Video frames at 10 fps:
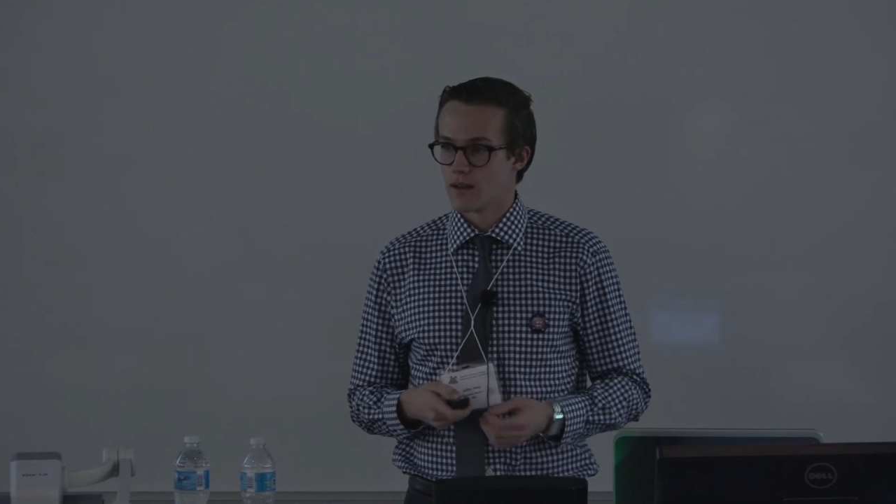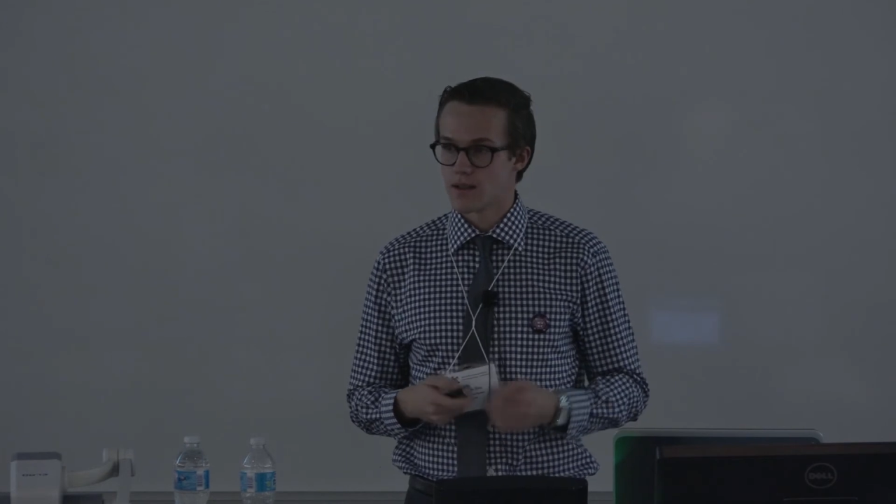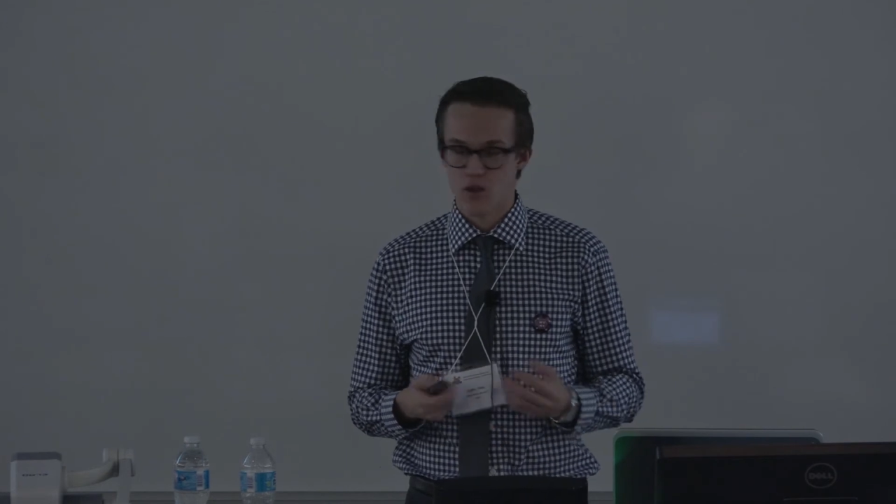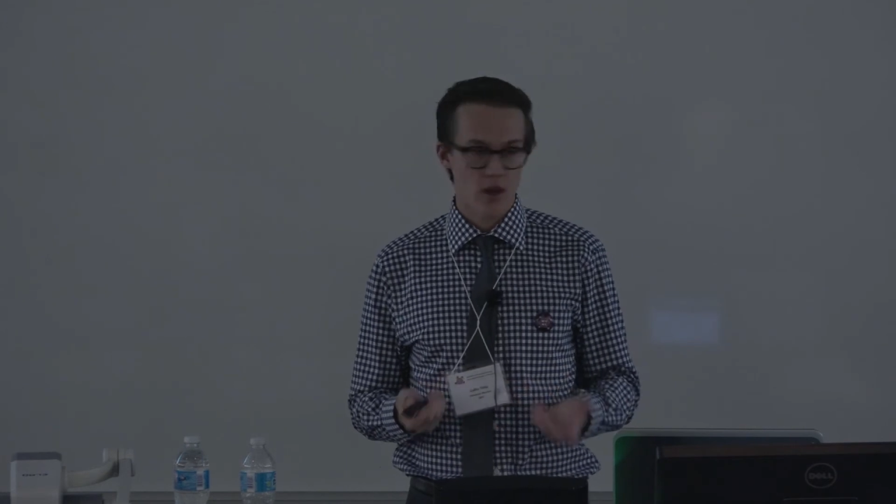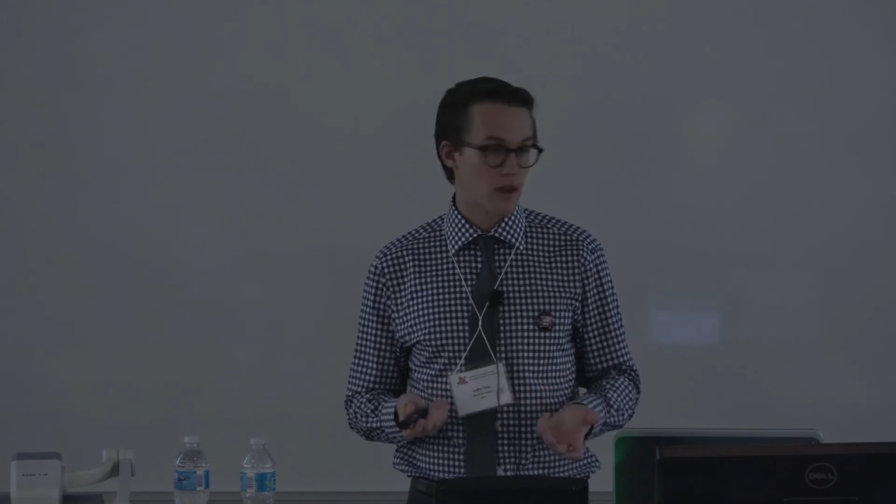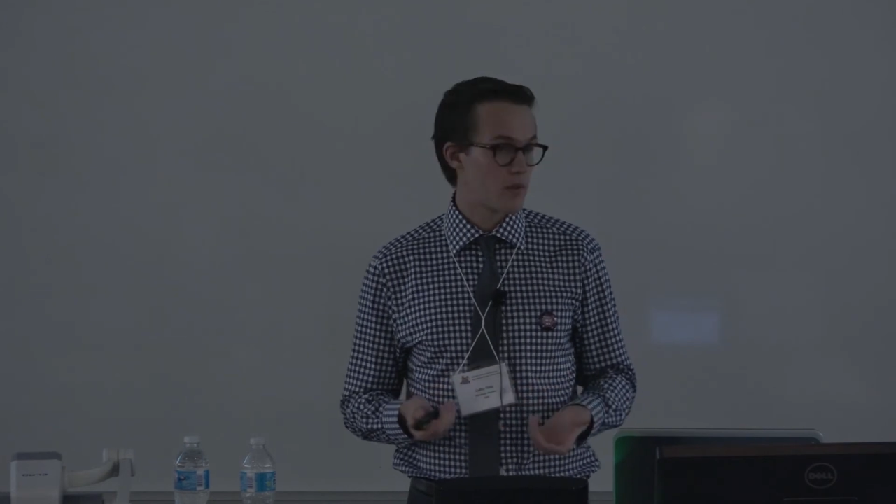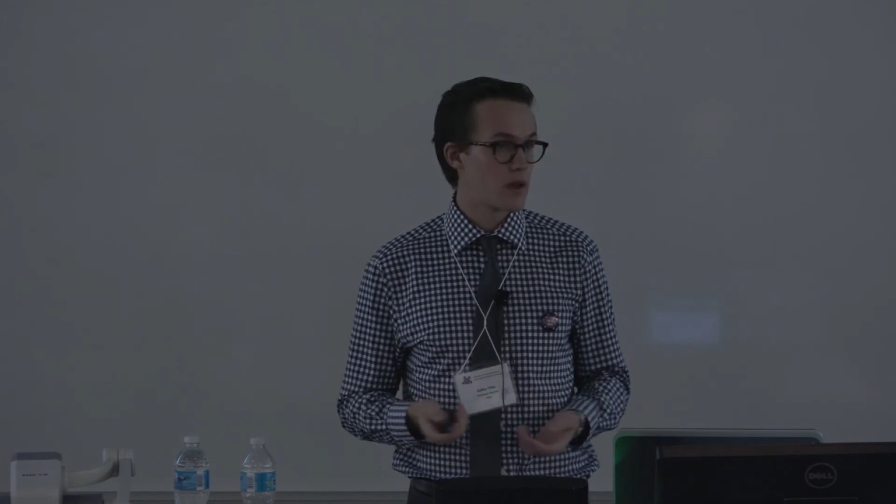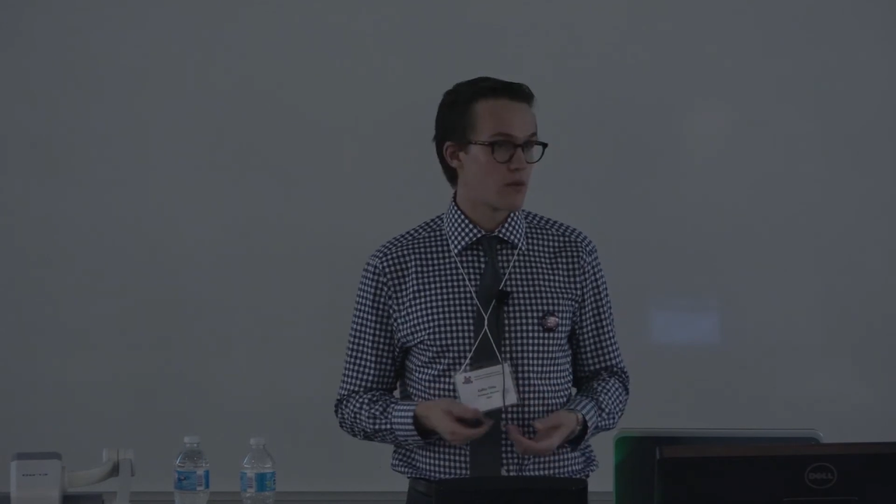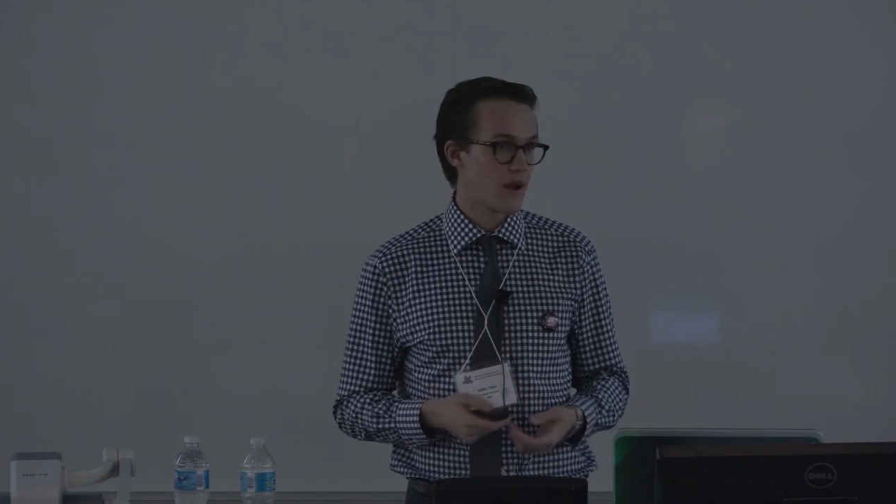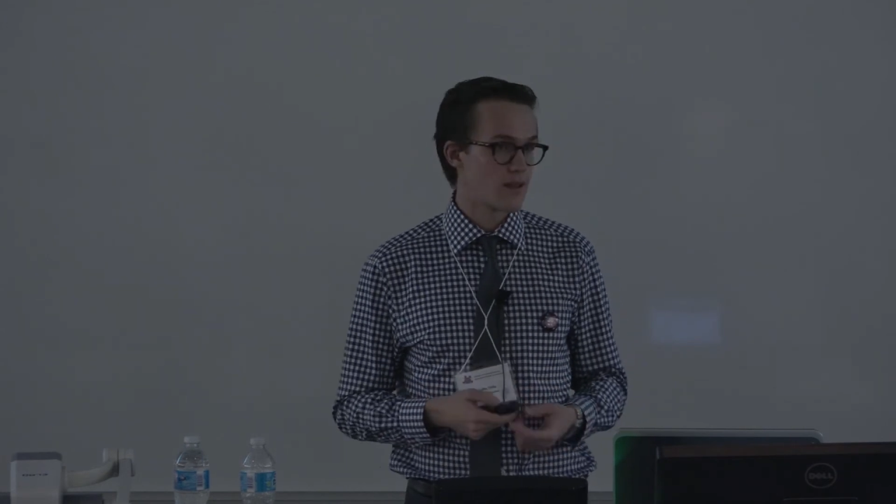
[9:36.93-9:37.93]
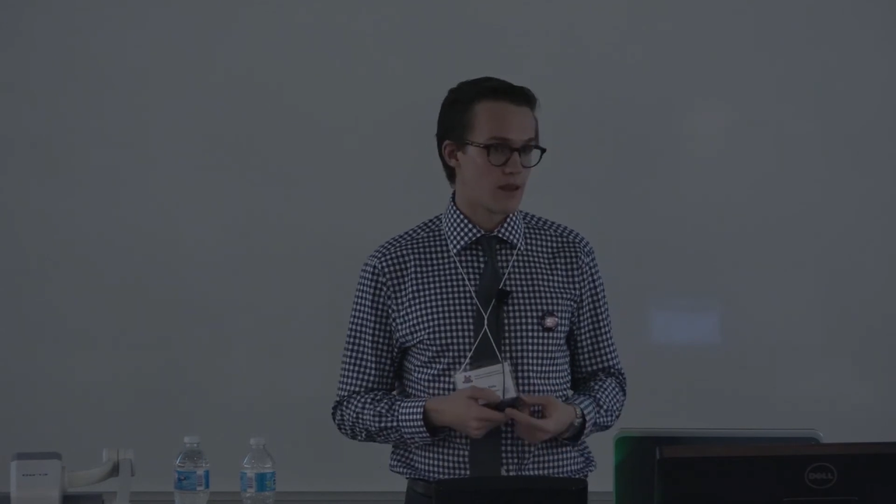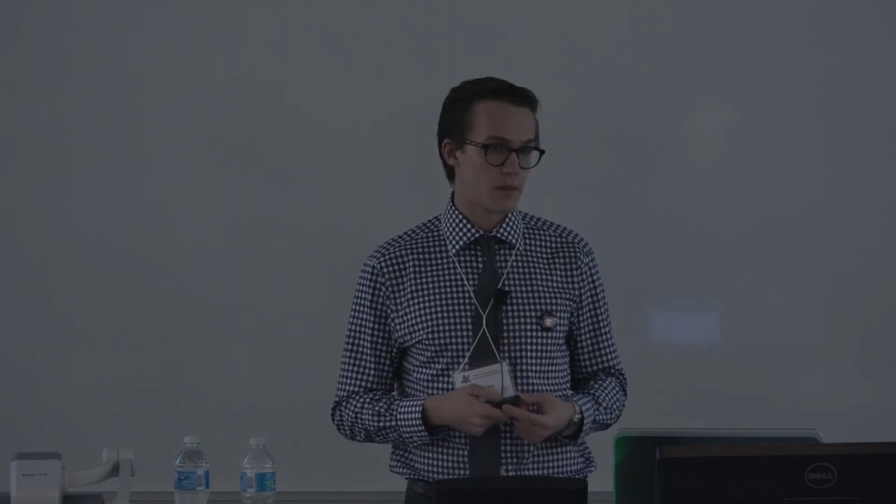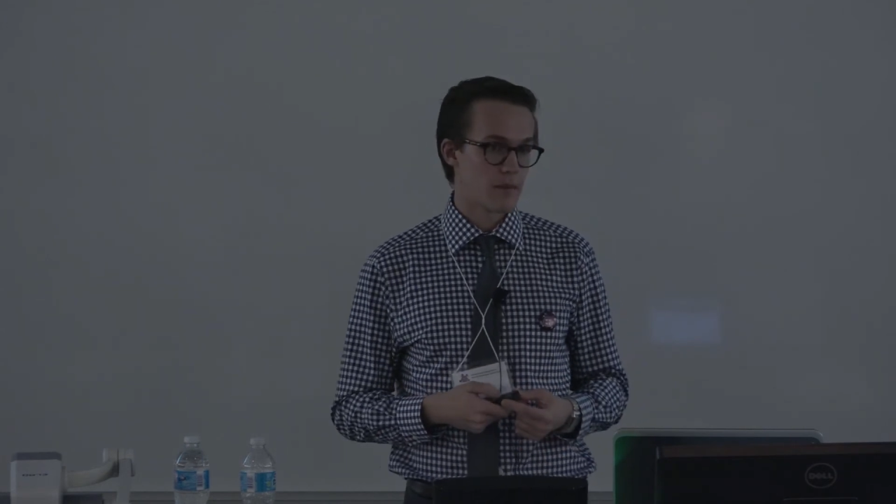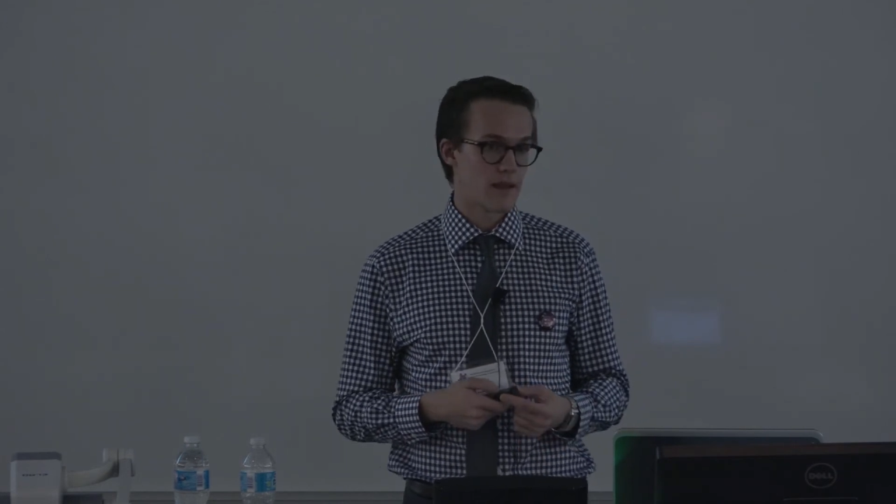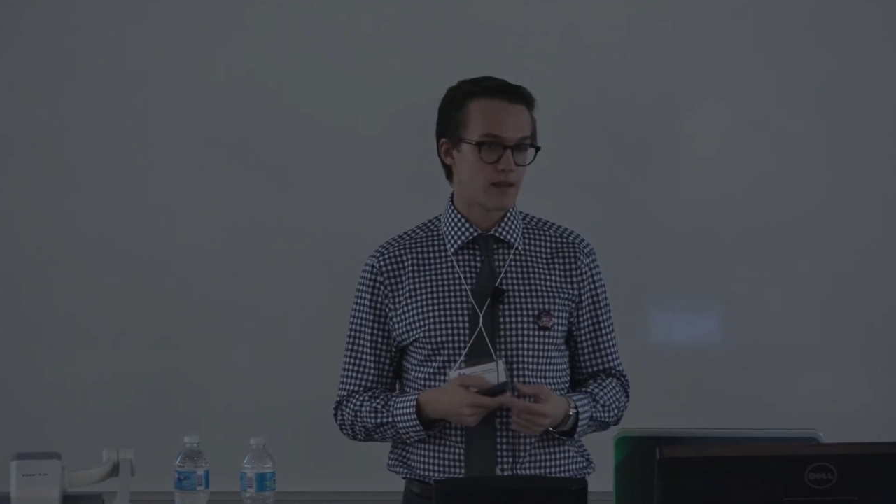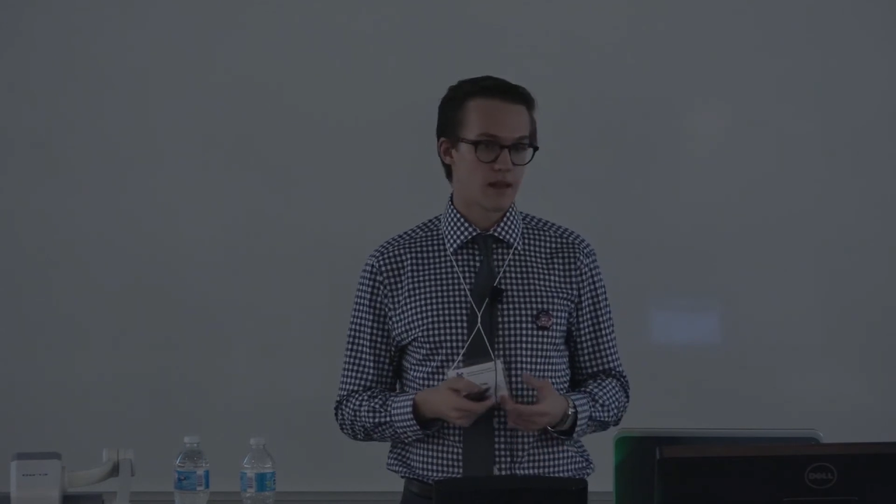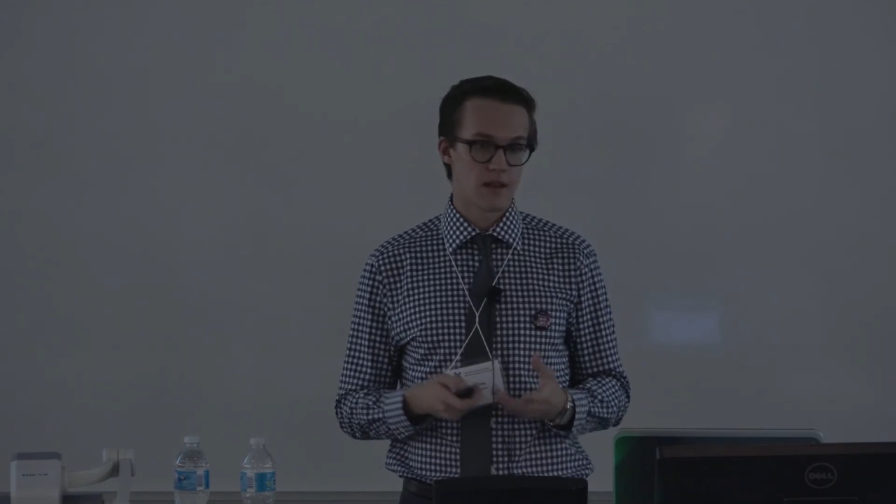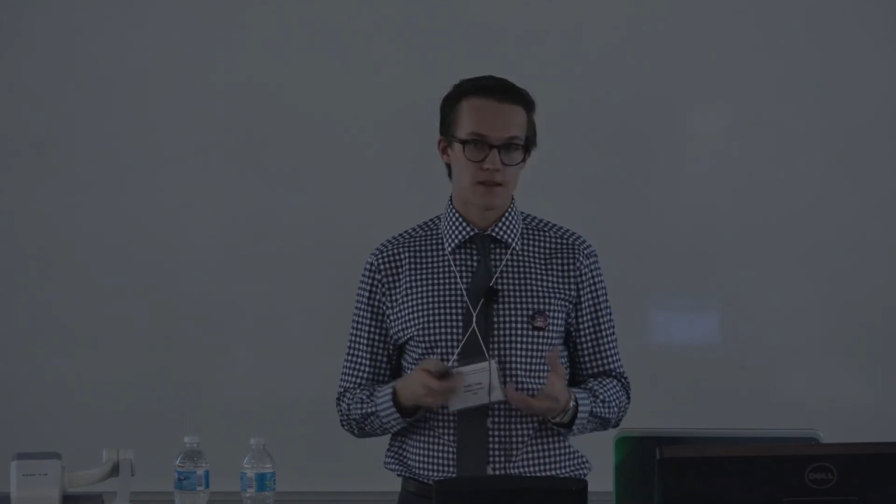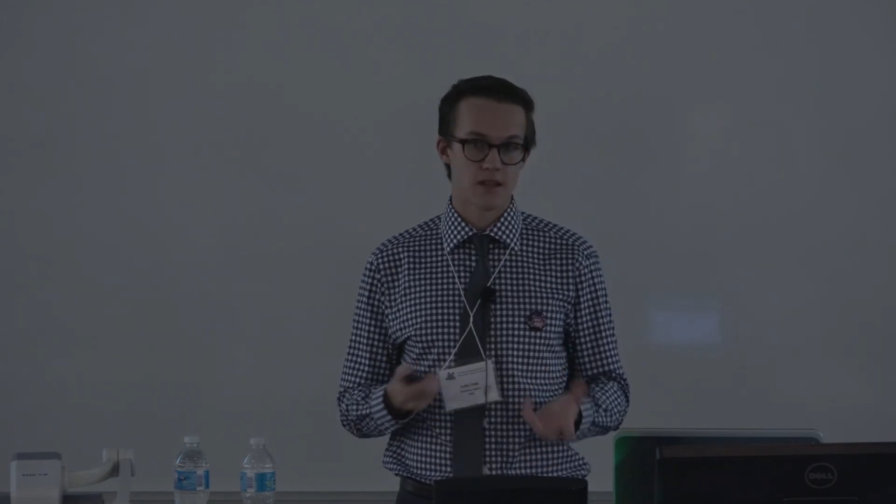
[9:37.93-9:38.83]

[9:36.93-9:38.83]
such that it could be readily implemented in a